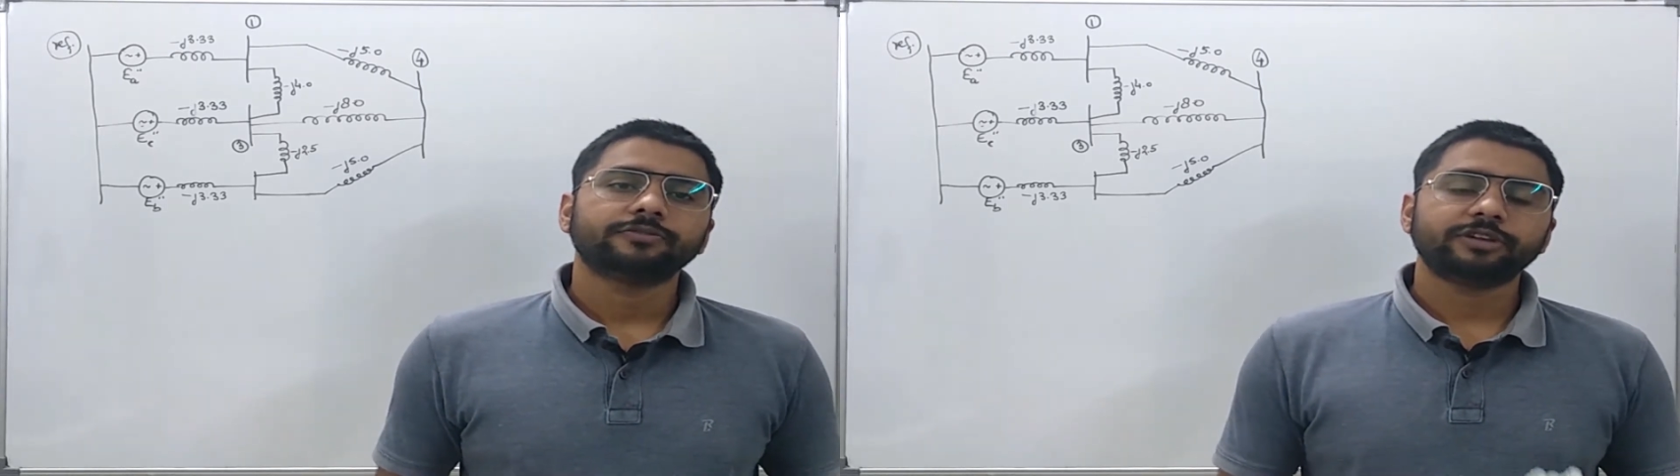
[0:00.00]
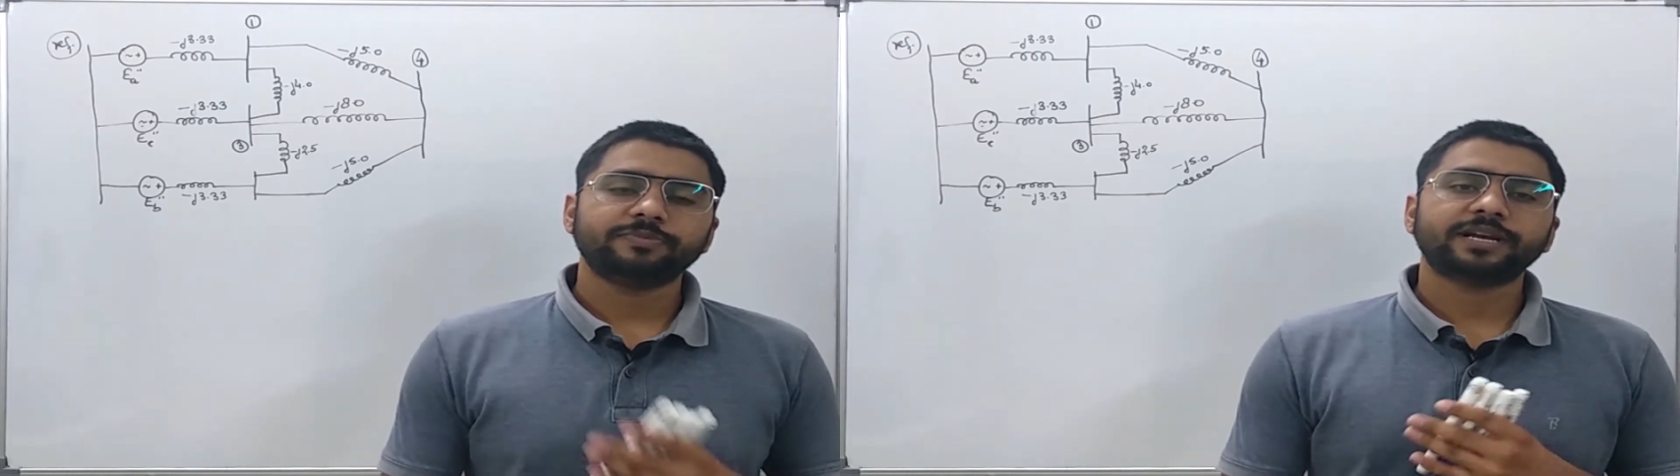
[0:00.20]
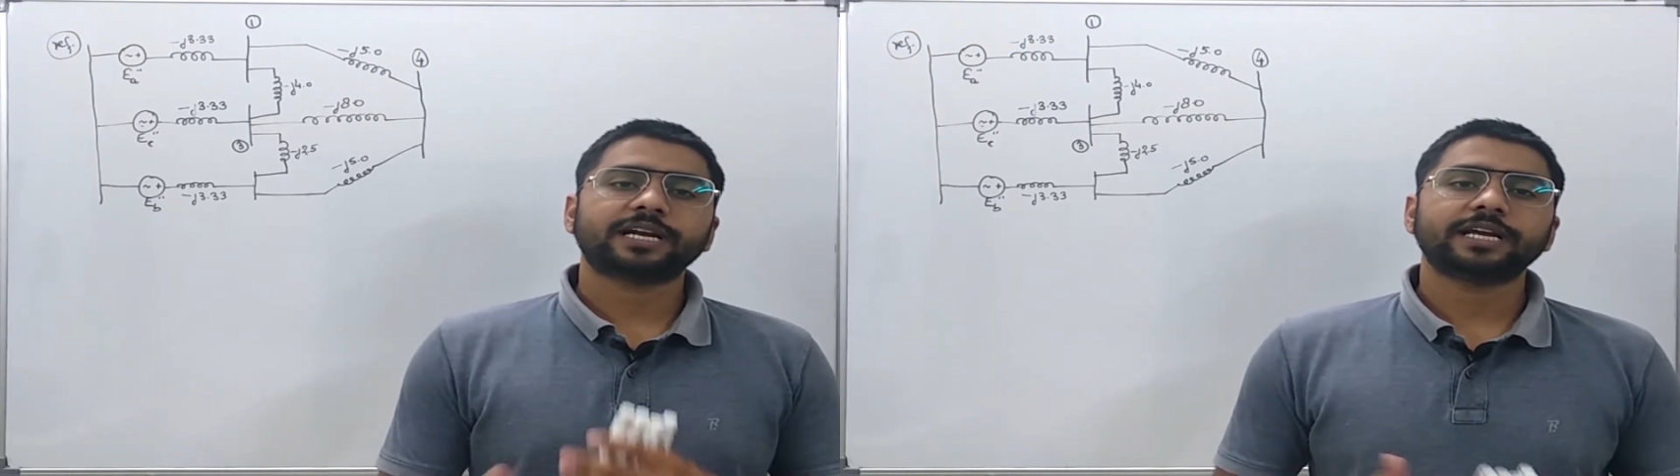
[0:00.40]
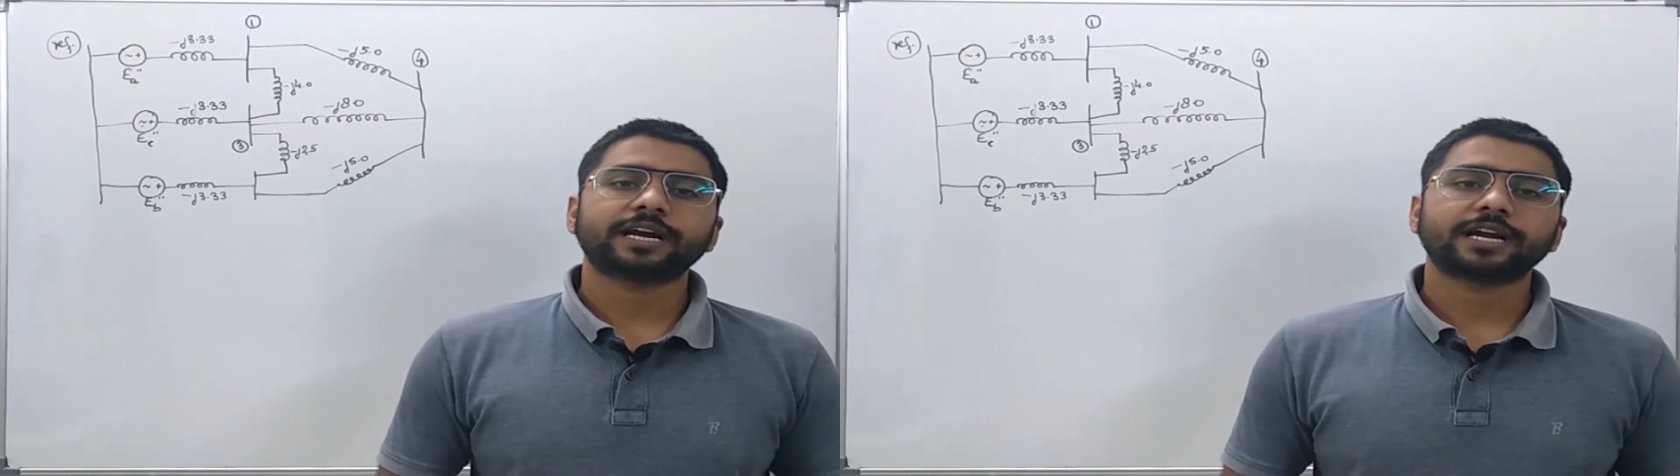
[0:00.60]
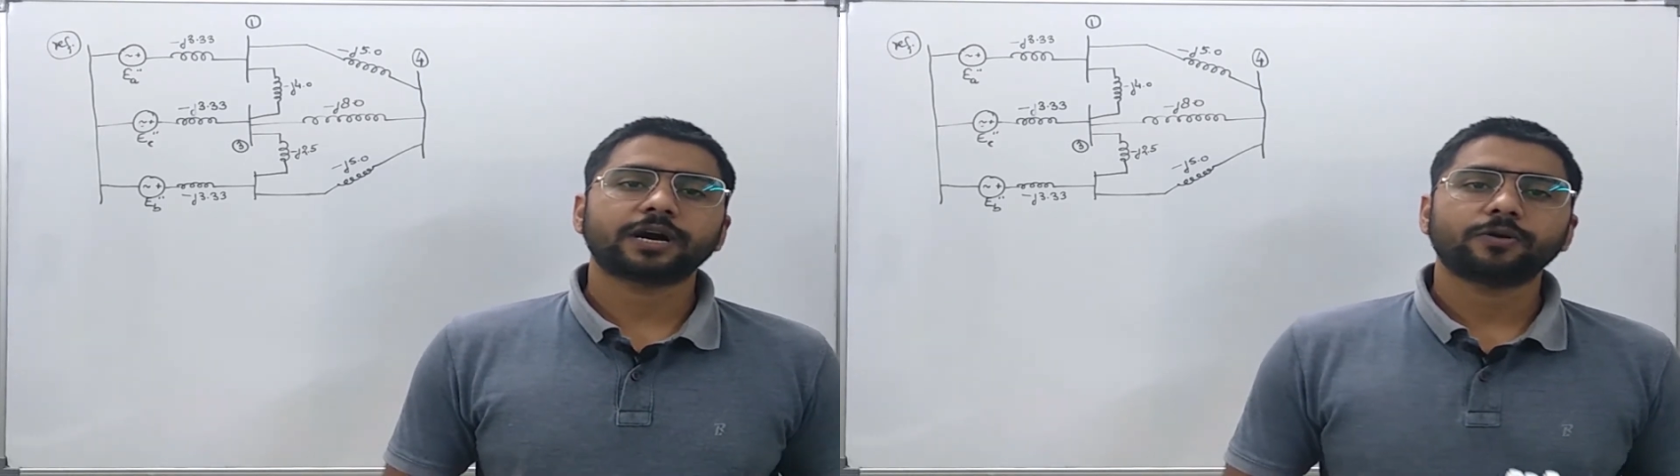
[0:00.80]
will be
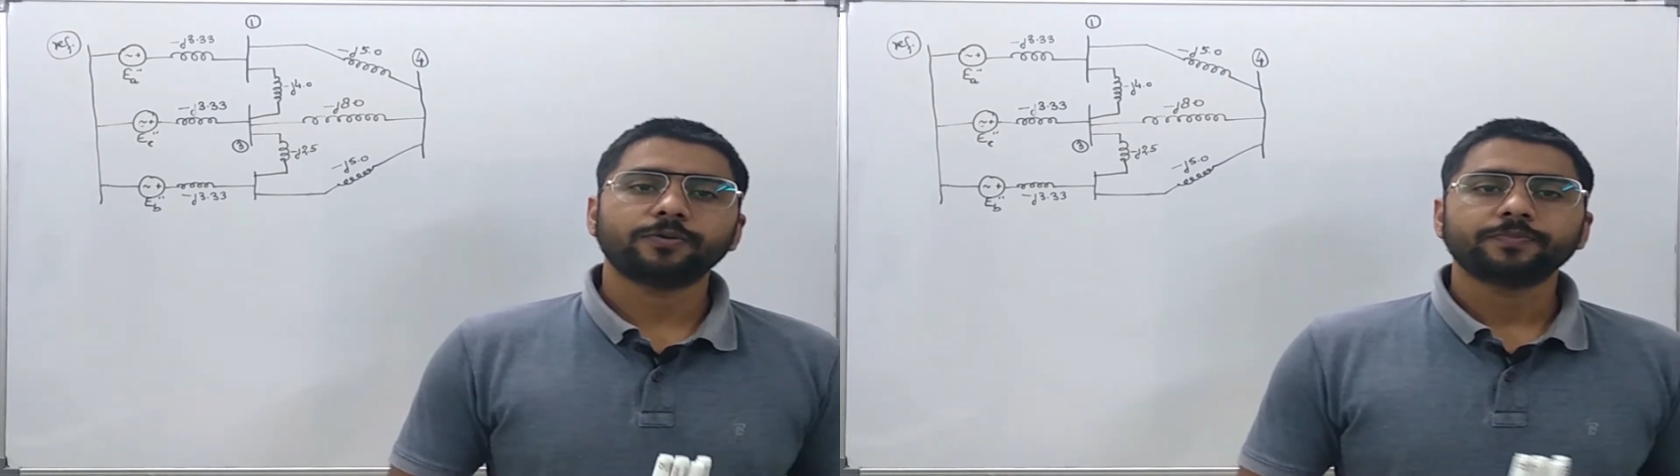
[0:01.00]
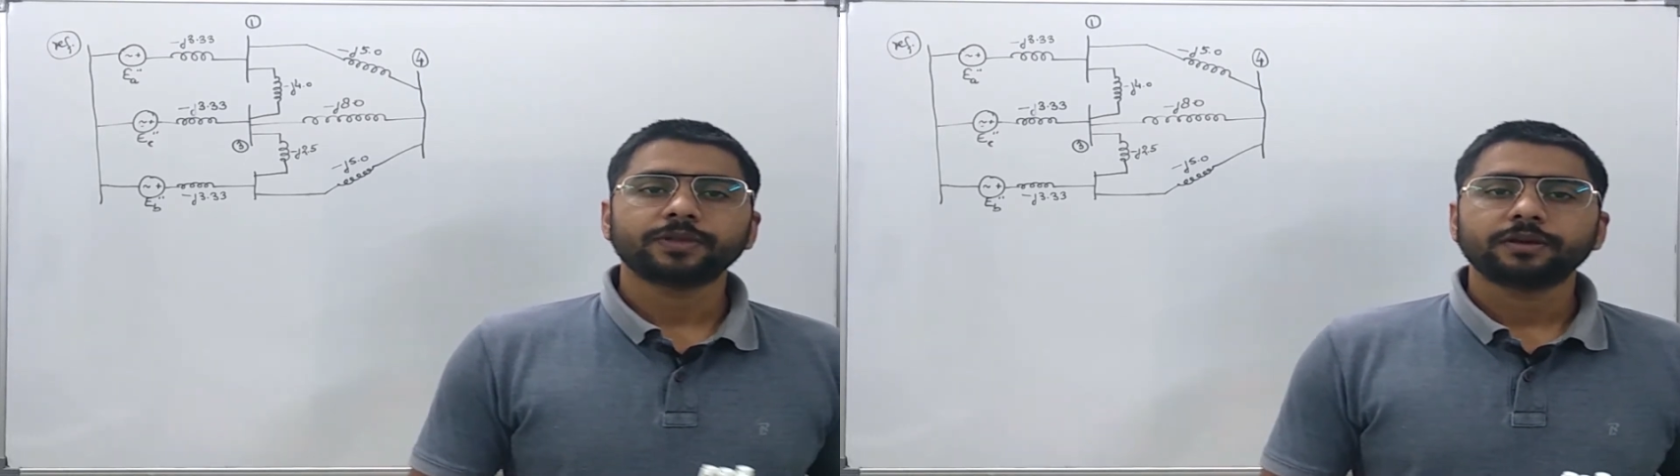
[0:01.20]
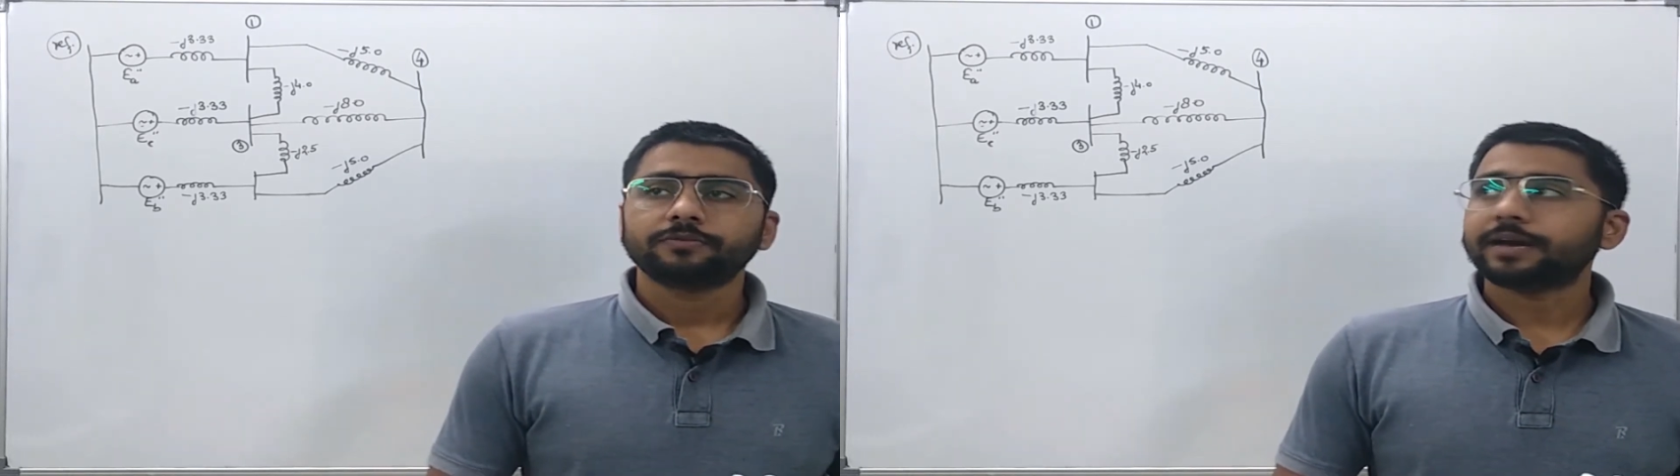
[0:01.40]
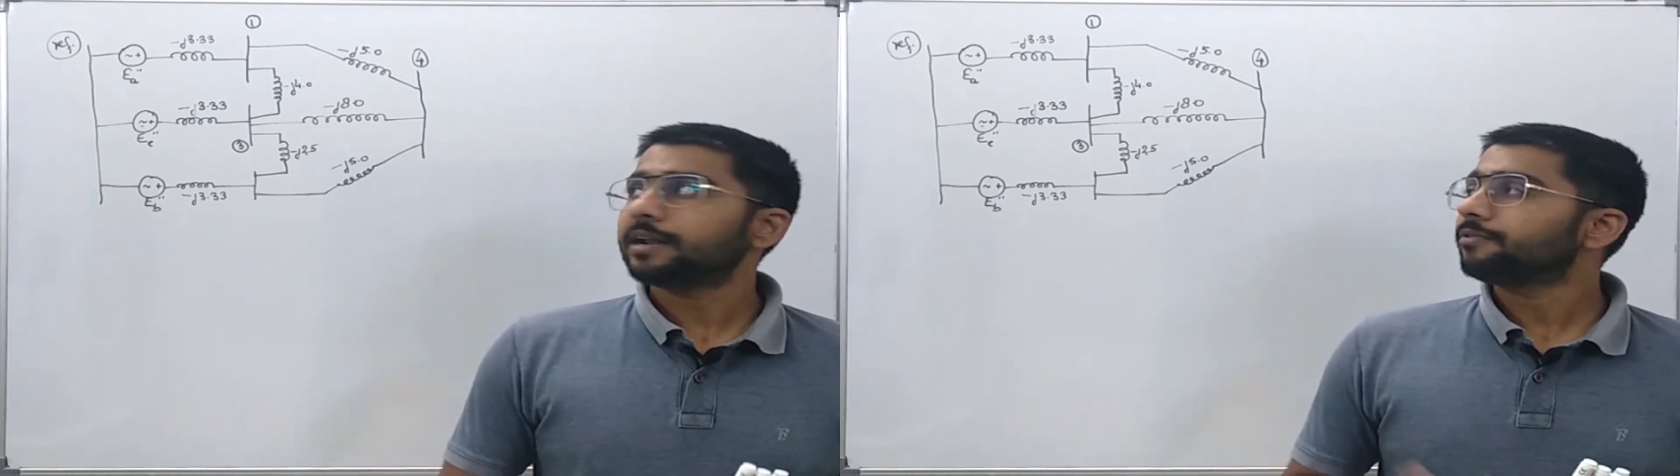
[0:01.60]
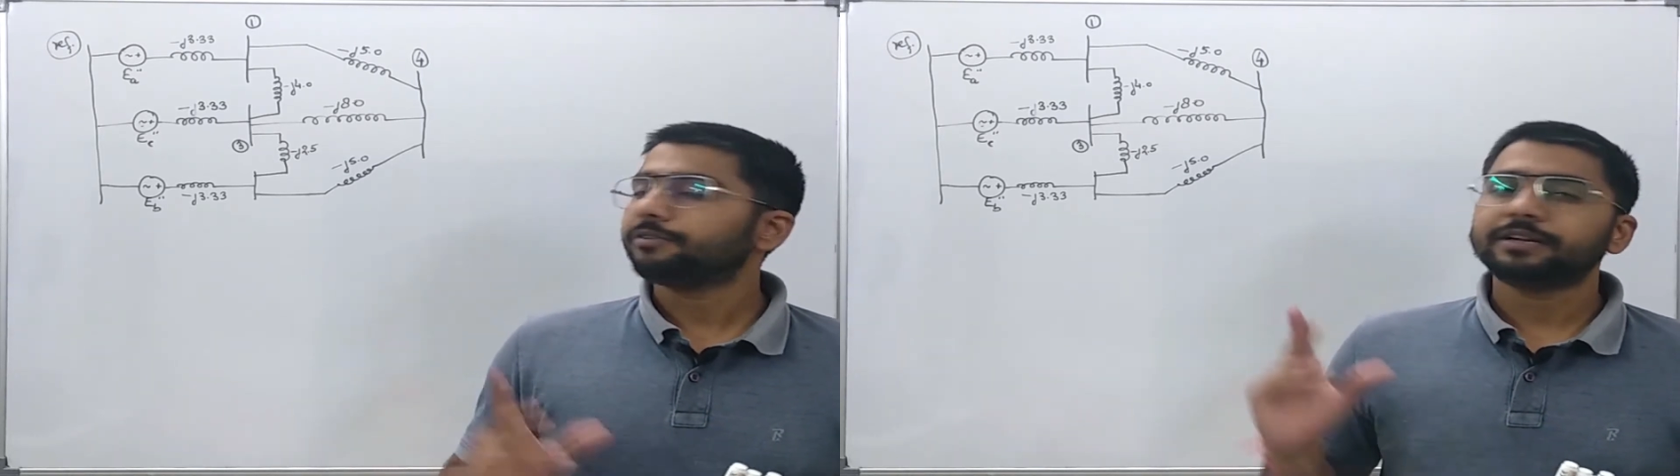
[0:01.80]
clear now
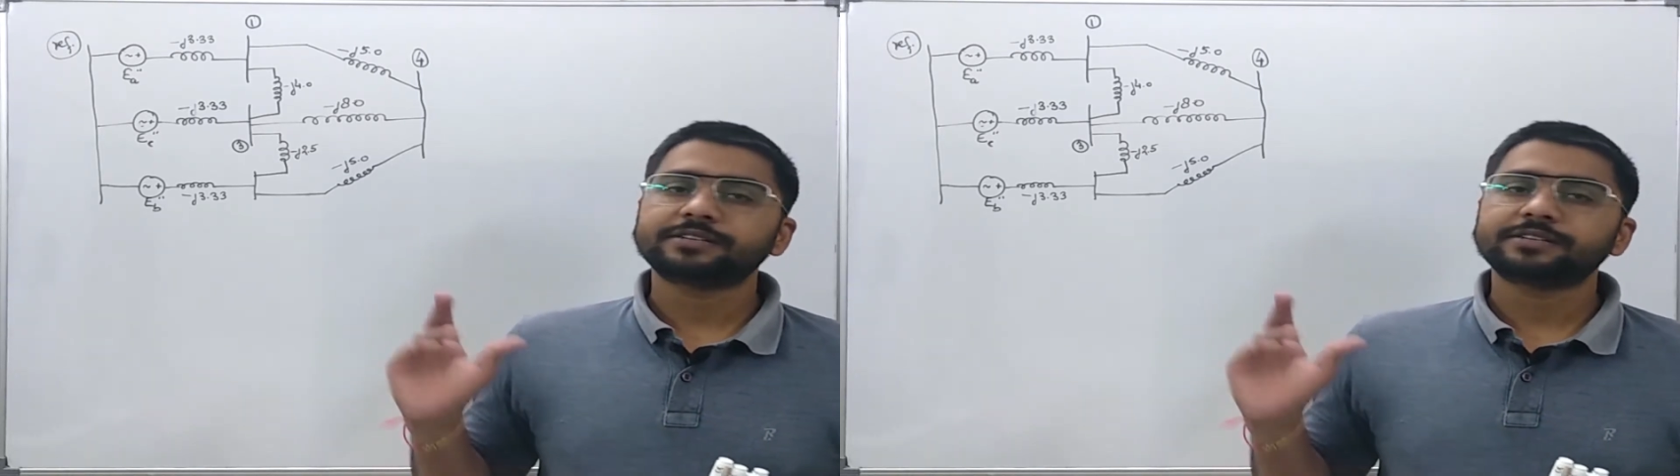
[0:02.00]
when we will